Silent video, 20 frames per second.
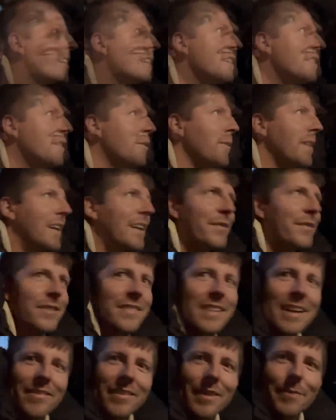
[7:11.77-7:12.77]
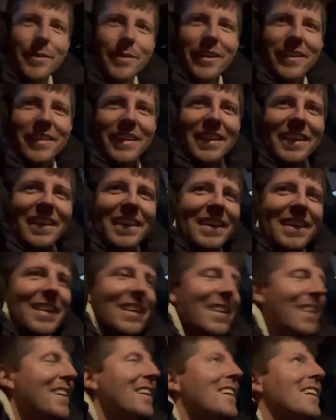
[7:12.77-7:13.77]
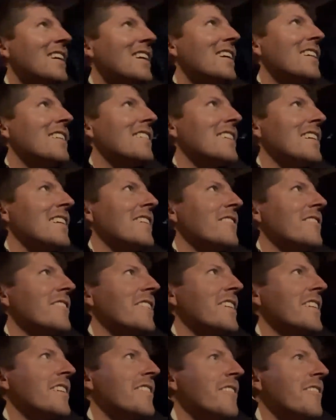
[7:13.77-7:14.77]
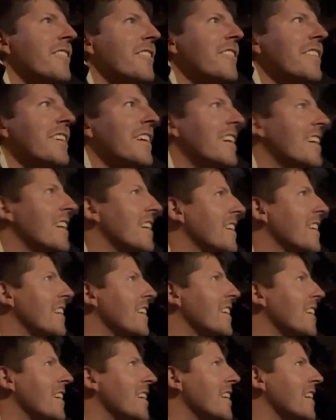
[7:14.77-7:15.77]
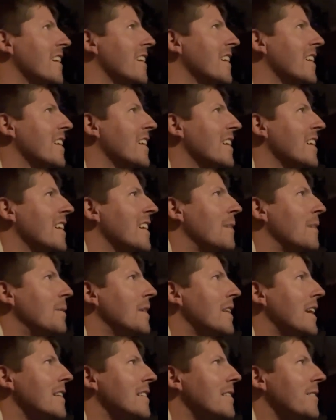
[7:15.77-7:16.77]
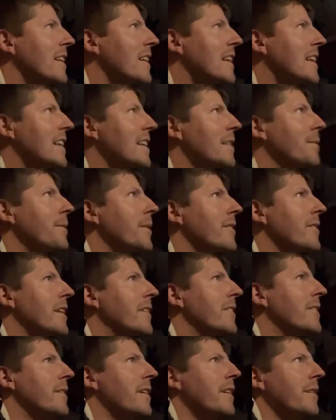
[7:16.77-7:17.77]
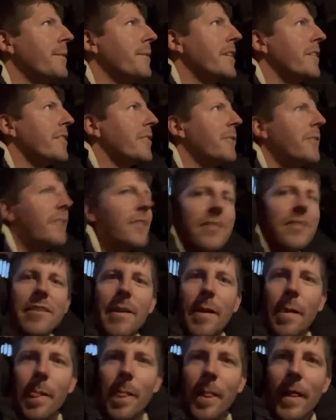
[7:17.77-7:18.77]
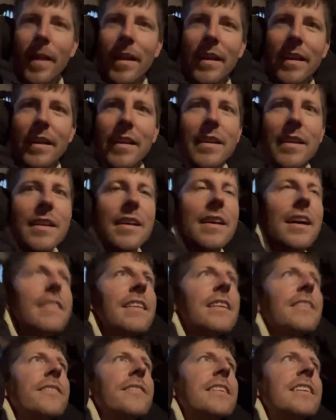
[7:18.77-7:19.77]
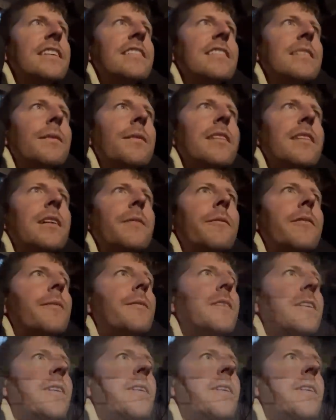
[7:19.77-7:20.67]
The waves are definitely building. It's getting really rolly. It'd be nice if I could get the boat going on a better course. I think if it eases a little more, I'm going to go